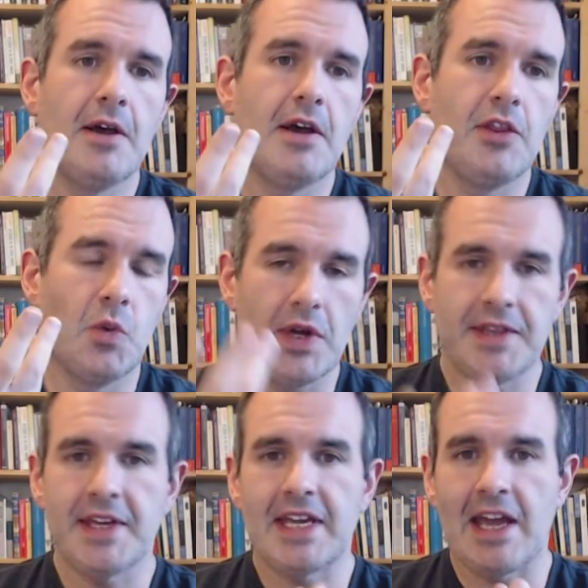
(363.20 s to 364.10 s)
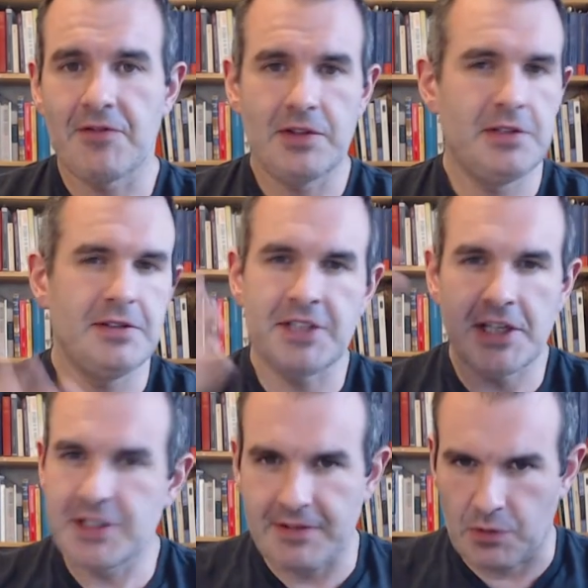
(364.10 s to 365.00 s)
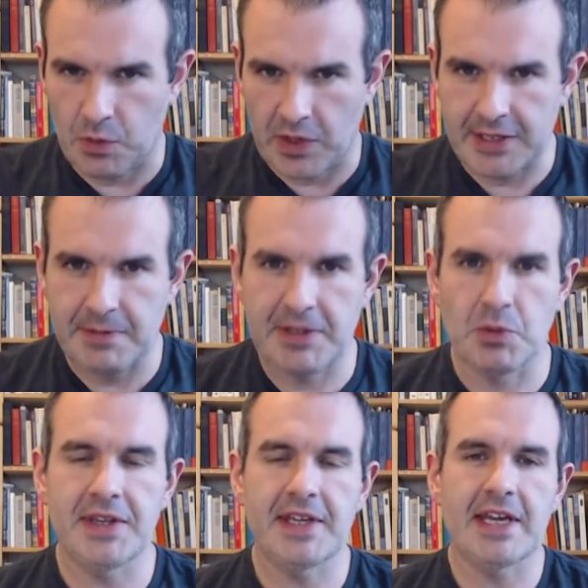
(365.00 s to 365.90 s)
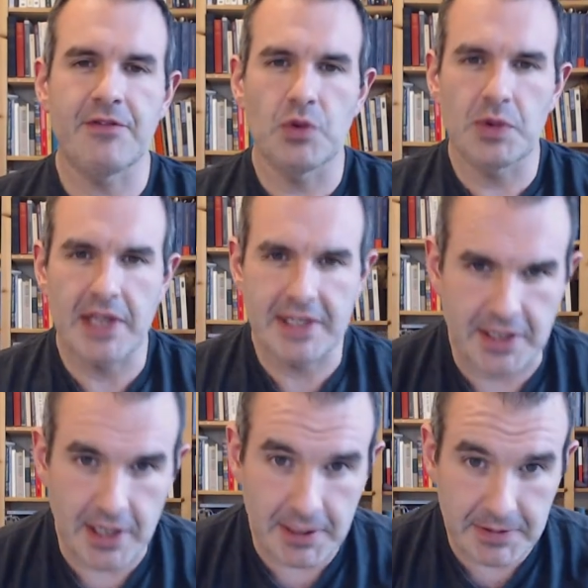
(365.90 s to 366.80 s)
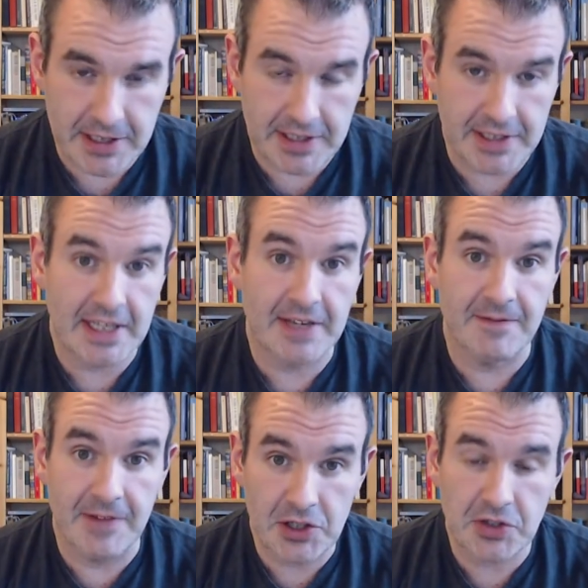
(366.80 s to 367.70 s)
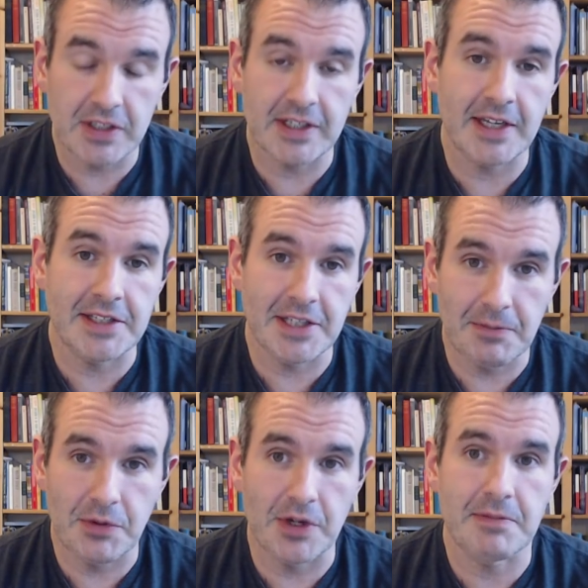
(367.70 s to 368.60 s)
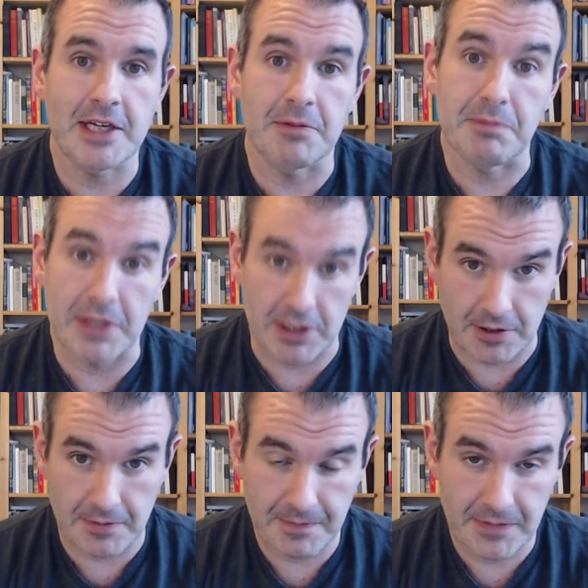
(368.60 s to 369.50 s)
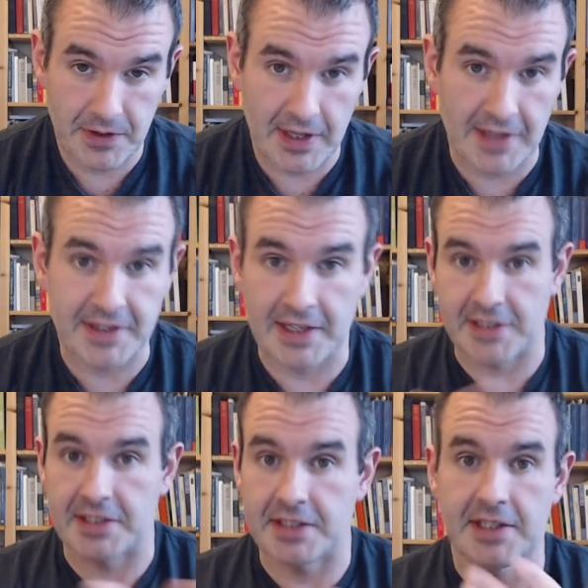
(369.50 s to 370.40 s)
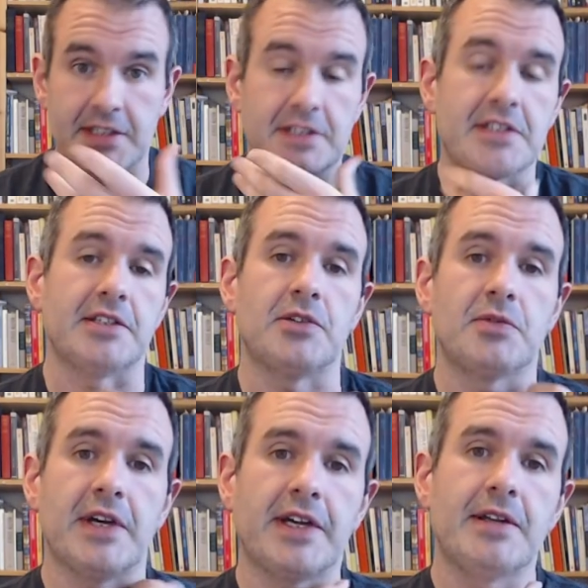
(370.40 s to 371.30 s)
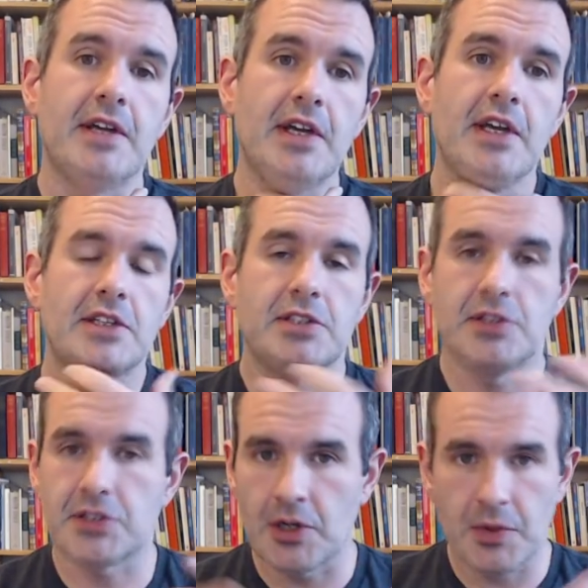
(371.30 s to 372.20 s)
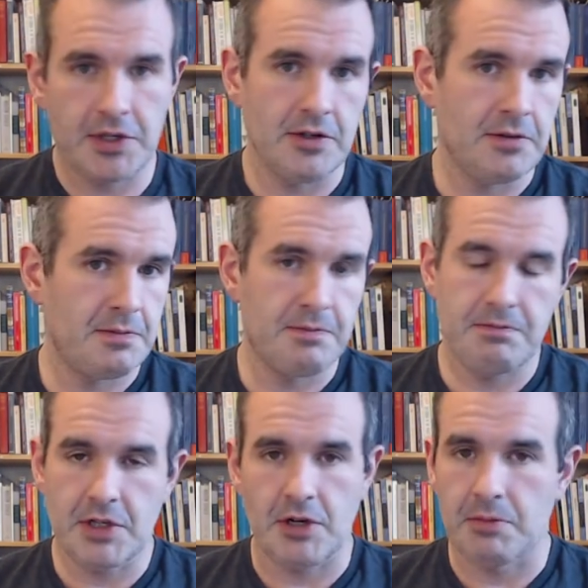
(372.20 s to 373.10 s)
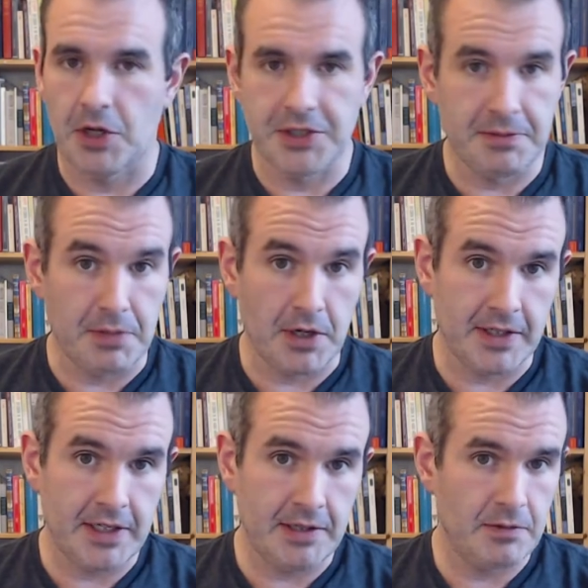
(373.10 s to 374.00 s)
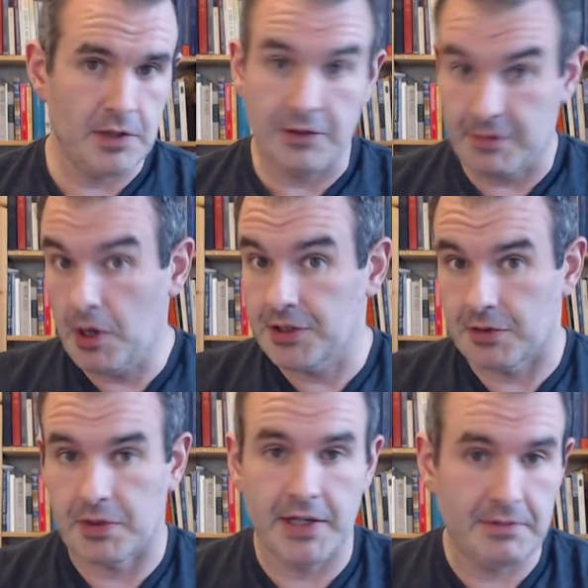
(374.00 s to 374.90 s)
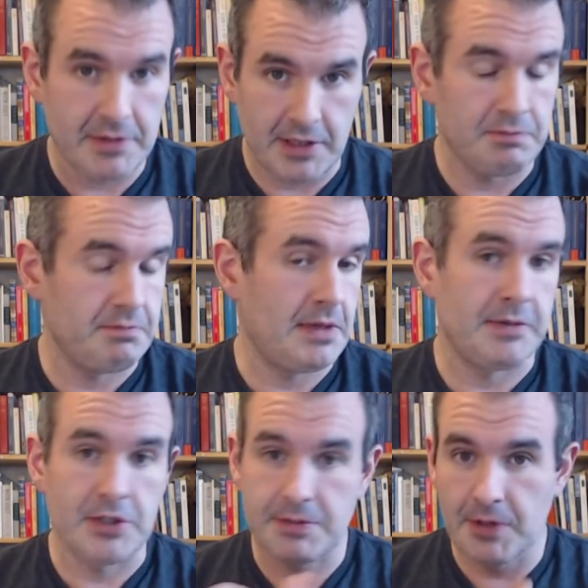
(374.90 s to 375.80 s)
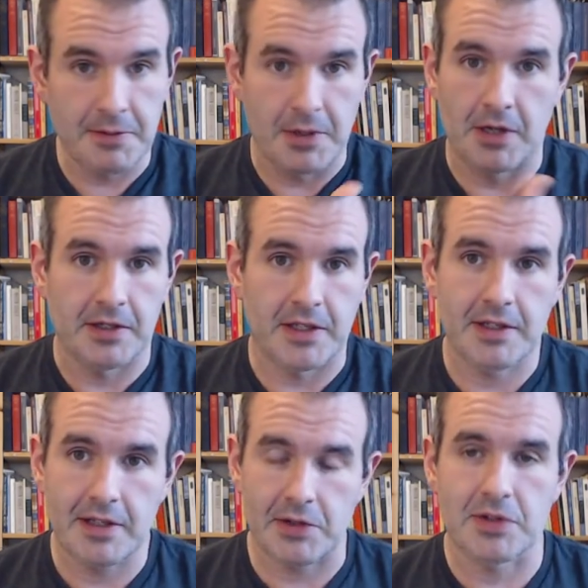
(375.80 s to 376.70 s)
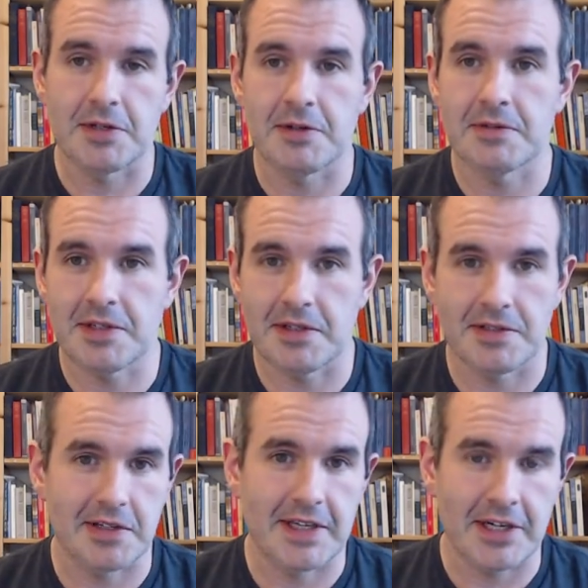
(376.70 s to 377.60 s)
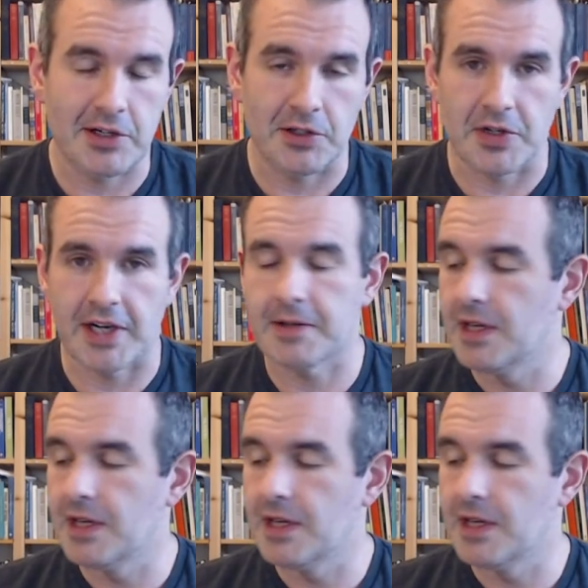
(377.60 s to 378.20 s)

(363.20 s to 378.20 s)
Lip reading: The one thing, tons of different ways, but the one thing everyone has in common is they eventually, at some point, make a beer that they then distill, right? So you start with your, malted barley. You have to malt it, right? And maybe you smoke the barley in order to get it all dried.